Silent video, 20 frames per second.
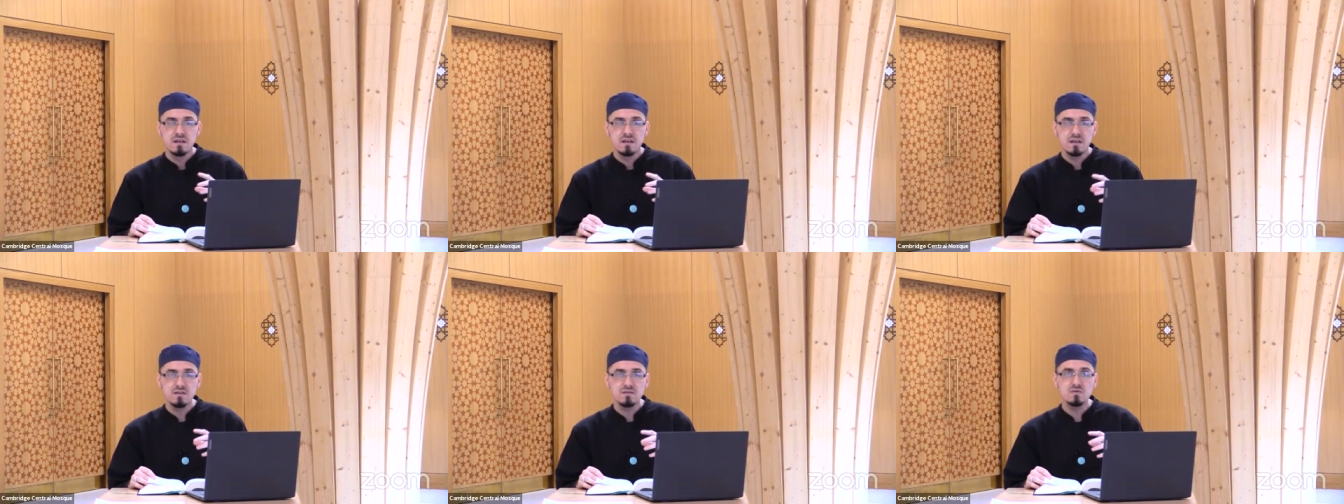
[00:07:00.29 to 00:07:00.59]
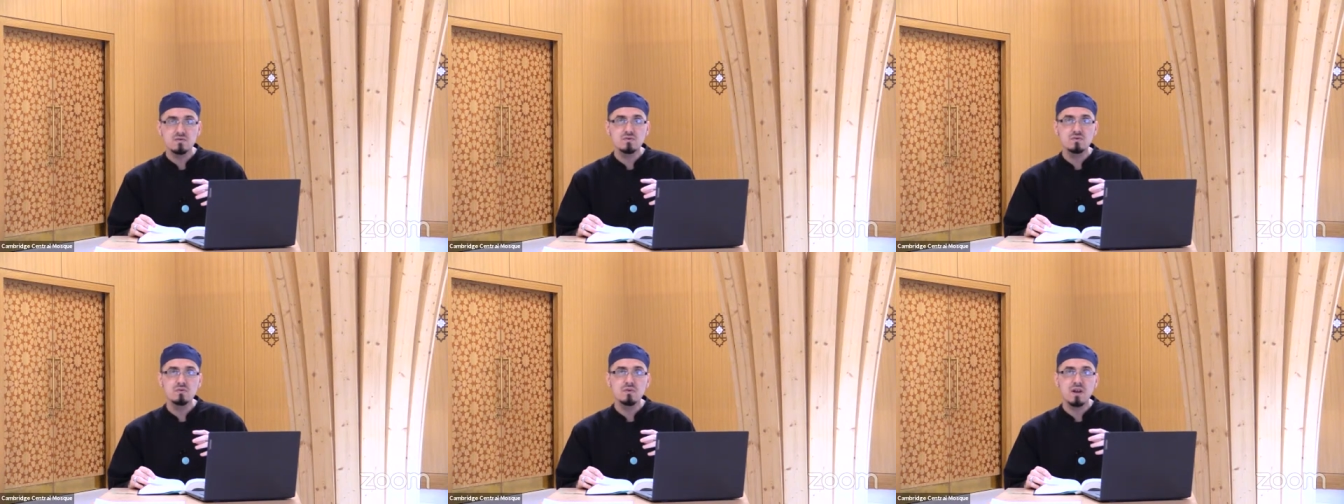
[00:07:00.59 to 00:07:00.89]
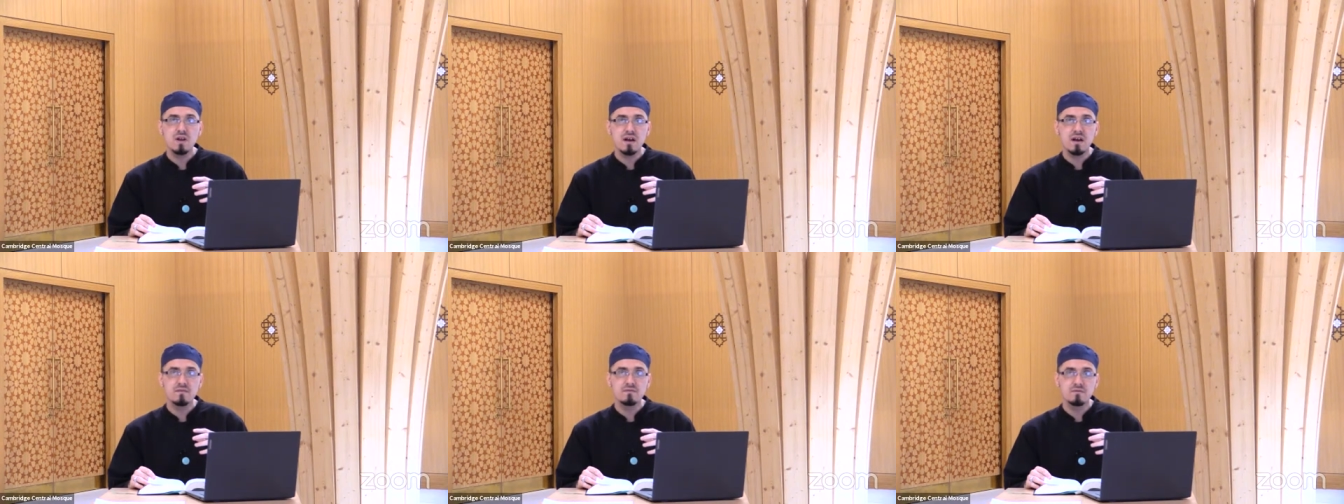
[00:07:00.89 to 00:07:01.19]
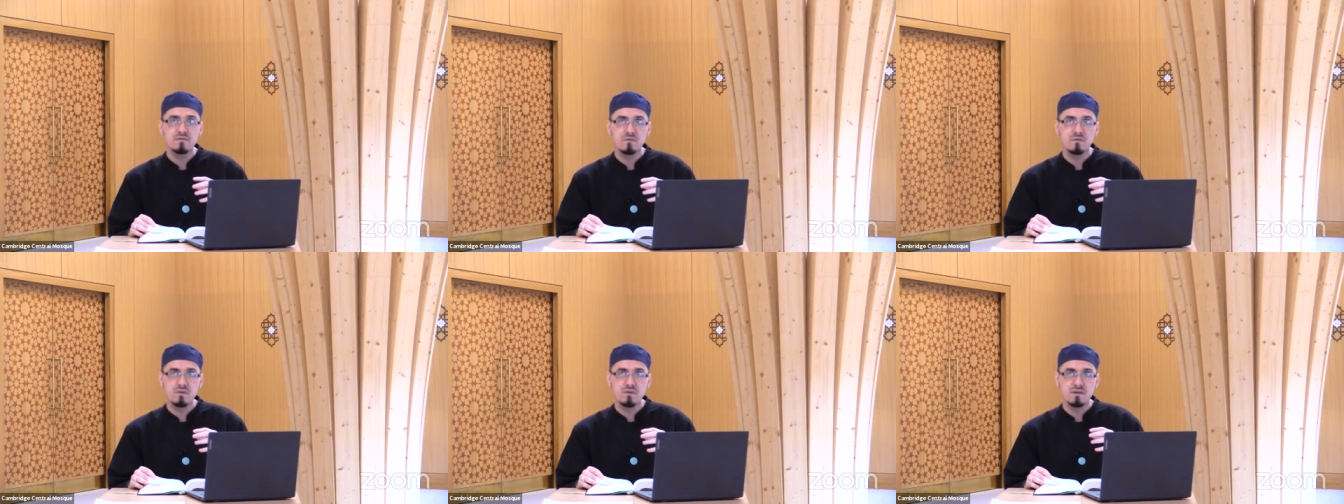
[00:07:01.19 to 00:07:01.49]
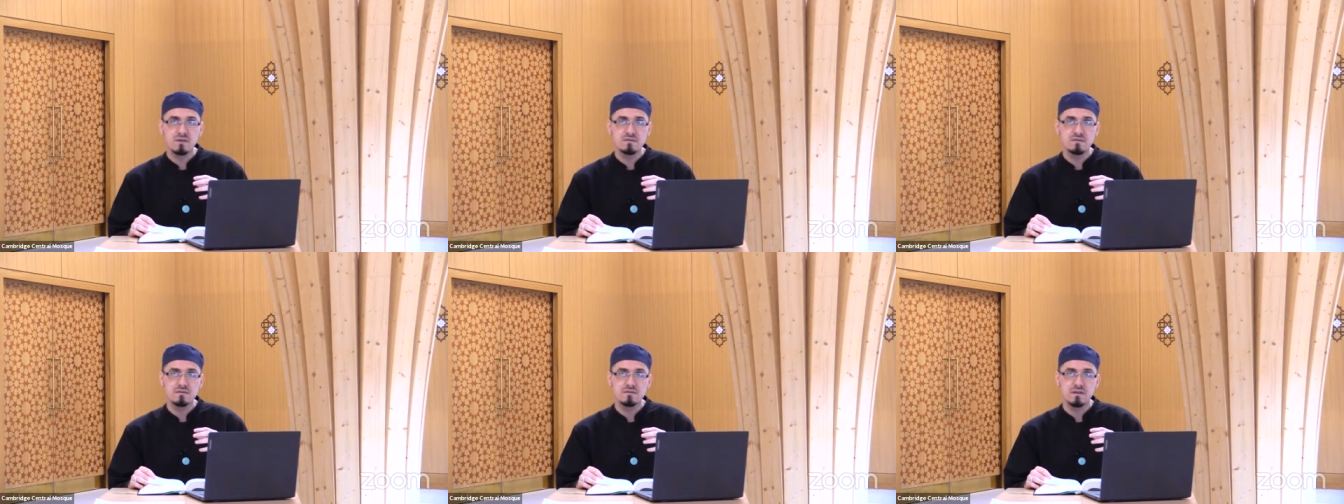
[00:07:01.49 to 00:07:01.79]
In Surah, of
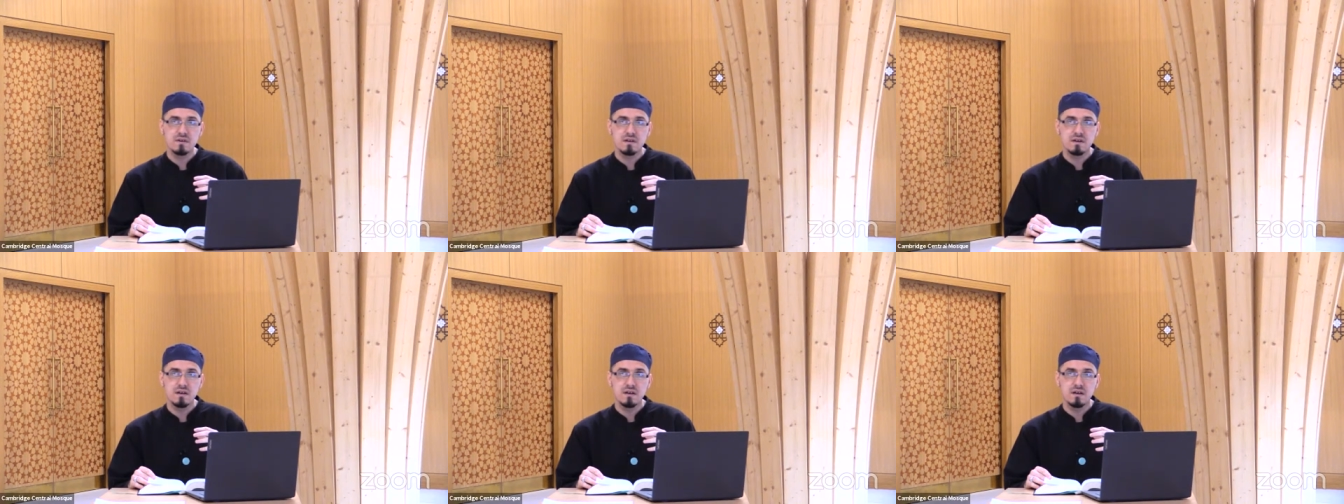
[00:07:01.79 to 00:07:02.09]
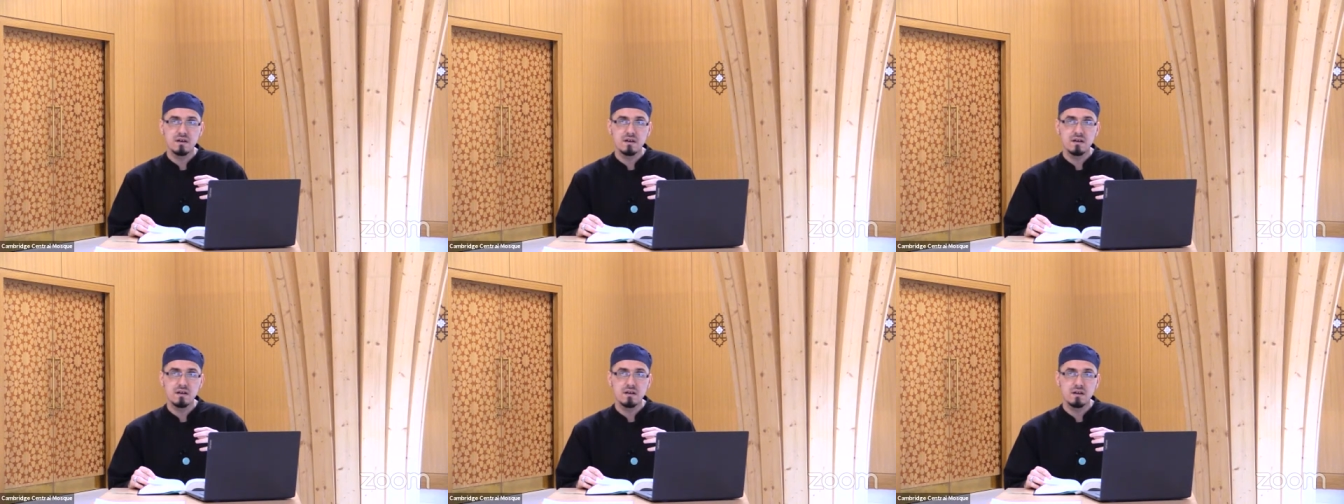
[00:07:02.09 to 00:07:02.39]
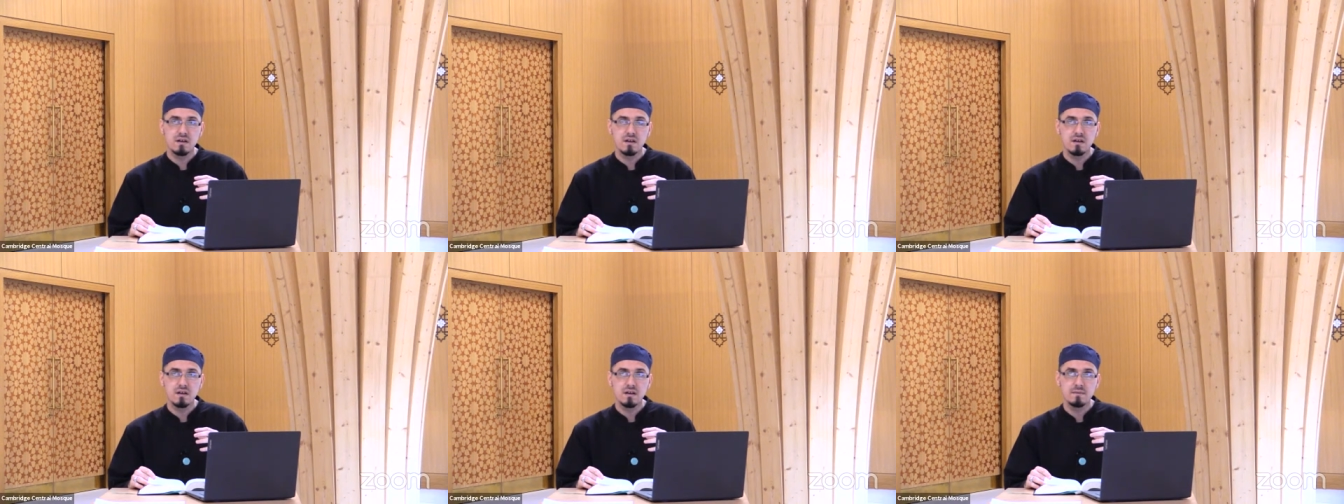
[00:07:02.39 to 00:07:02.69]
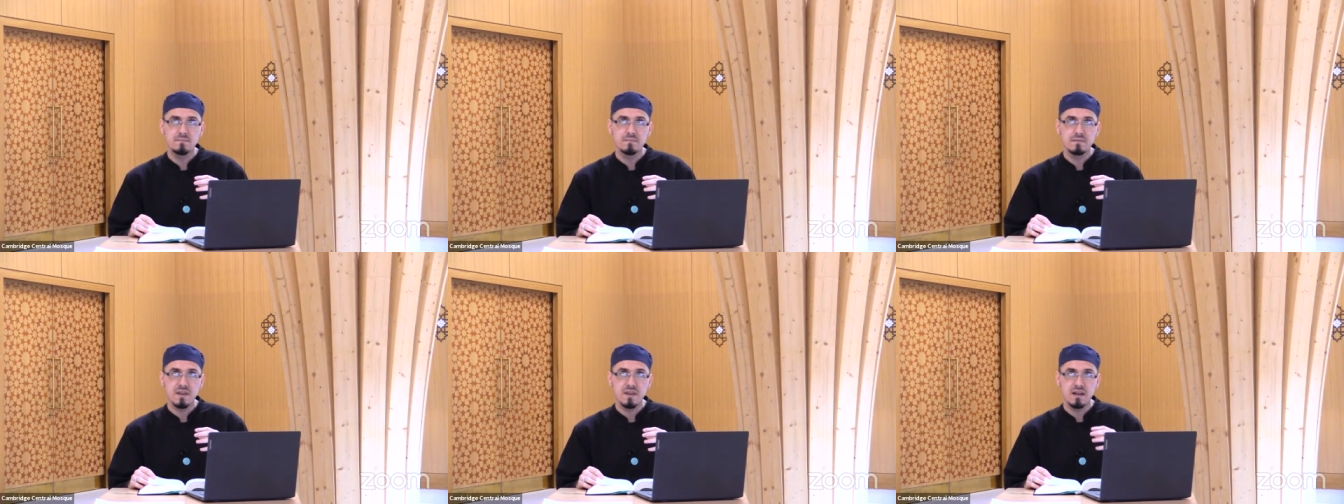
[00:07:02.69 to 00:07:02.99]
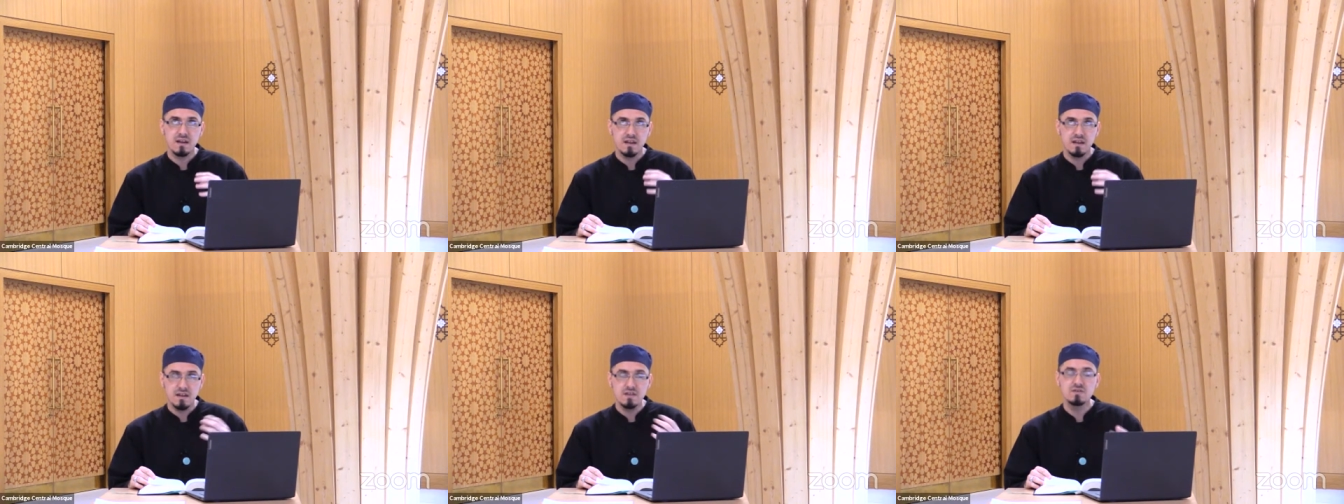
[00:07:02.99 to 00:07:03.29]
course, uh,
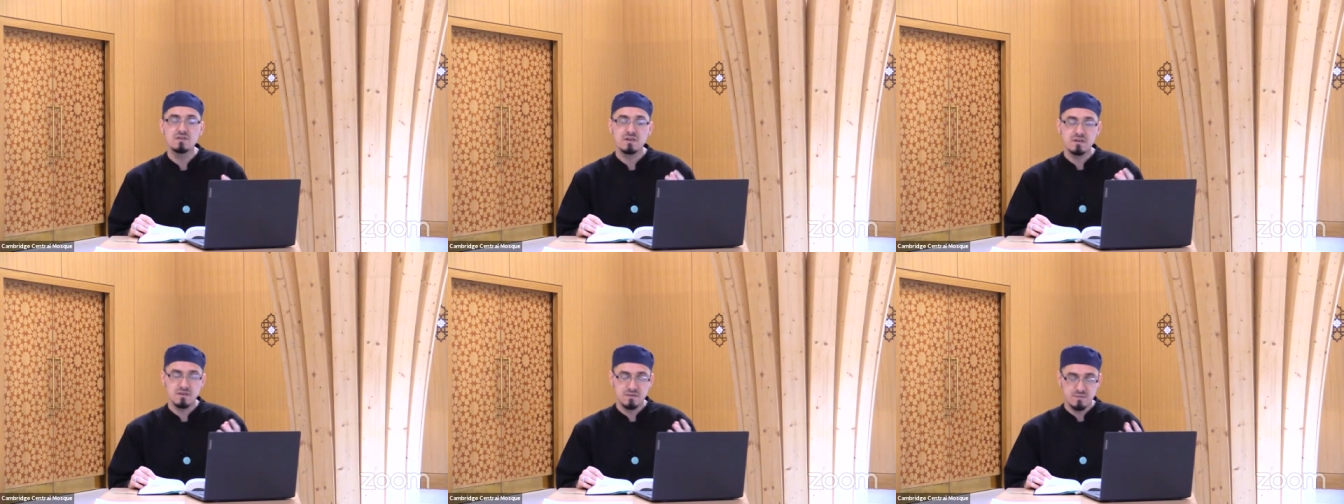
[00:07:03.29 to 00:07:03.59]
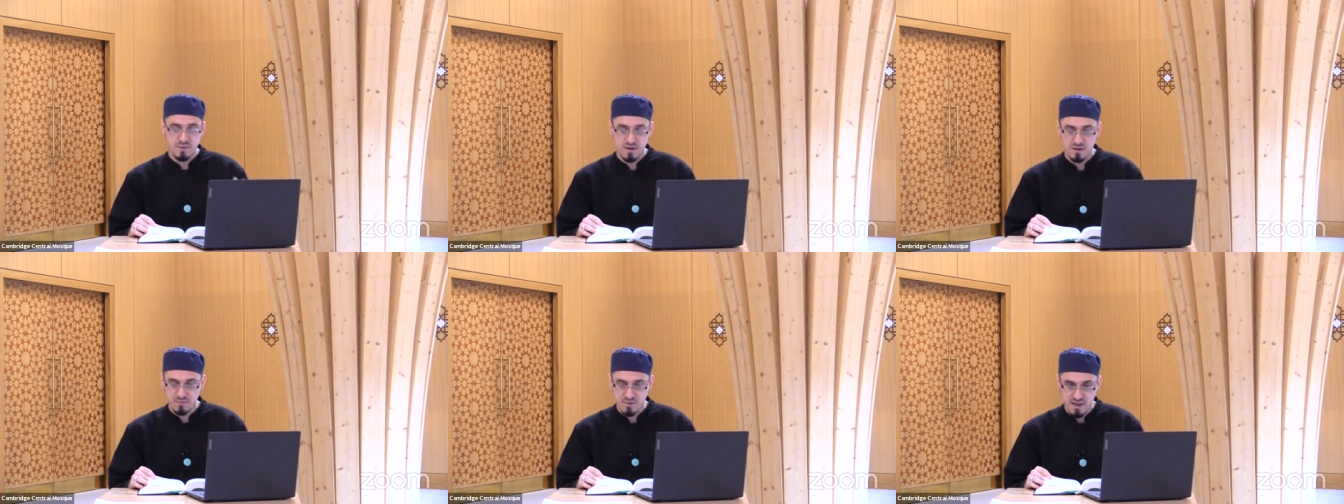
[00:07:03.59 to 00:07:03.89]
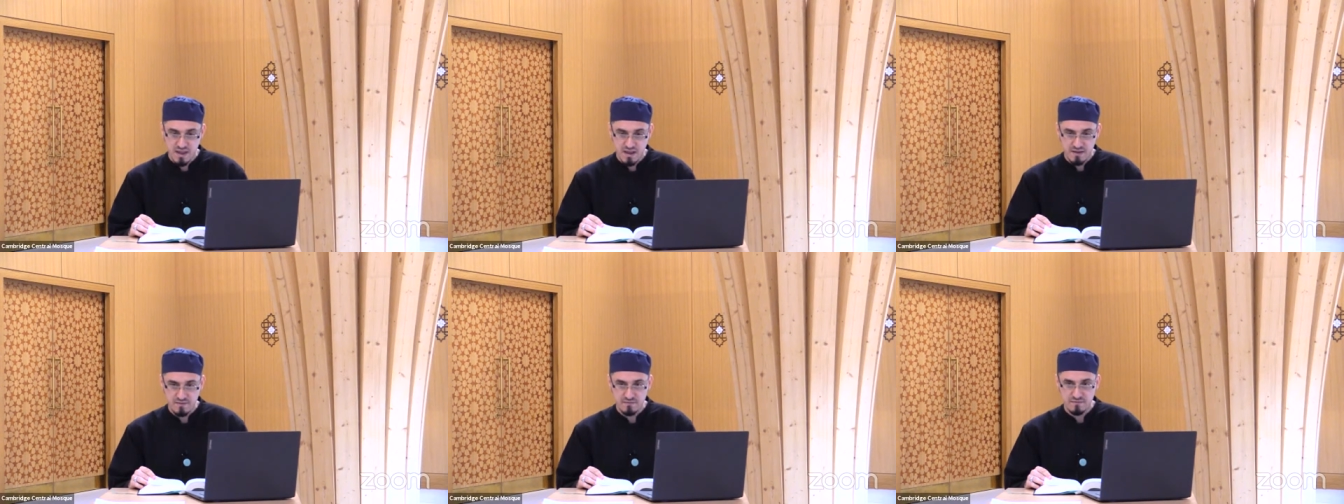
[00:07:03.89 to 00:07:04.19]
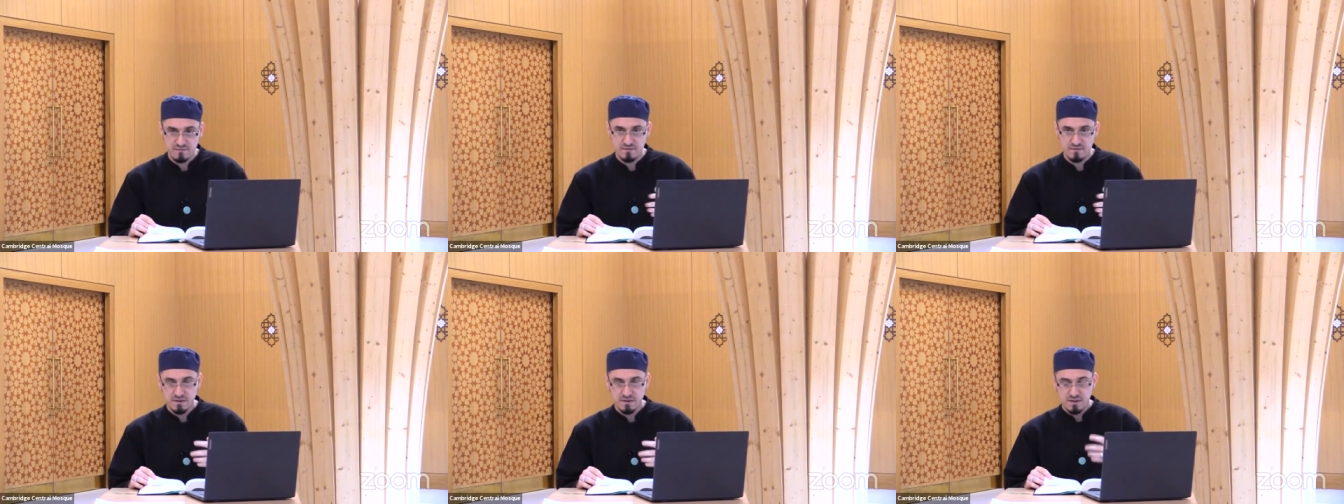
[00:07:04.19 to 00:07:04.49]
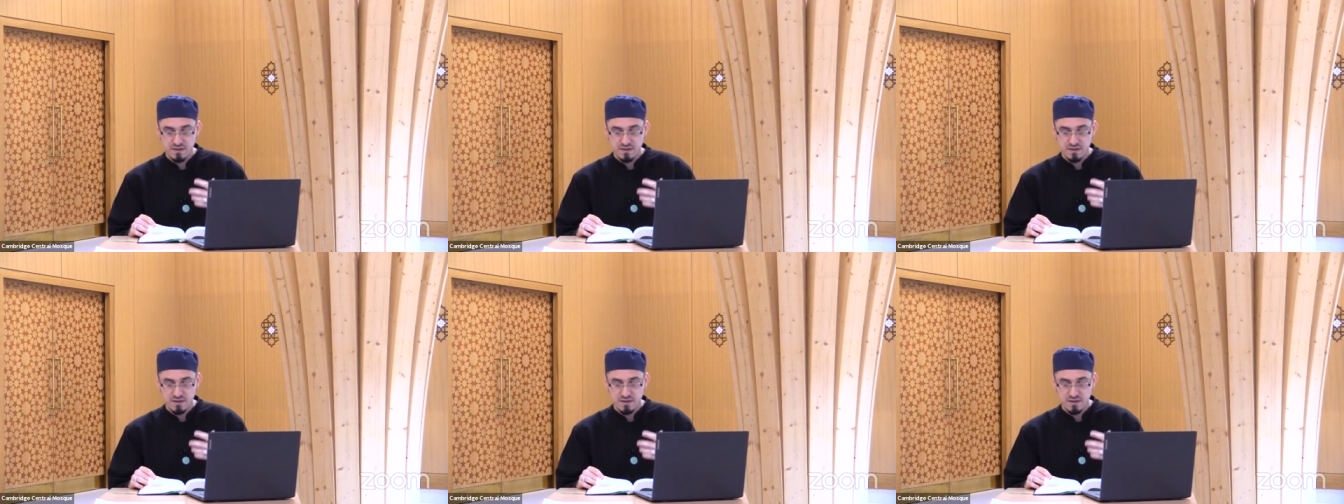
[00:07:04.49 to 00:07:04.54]
Al-Hijr as well, we have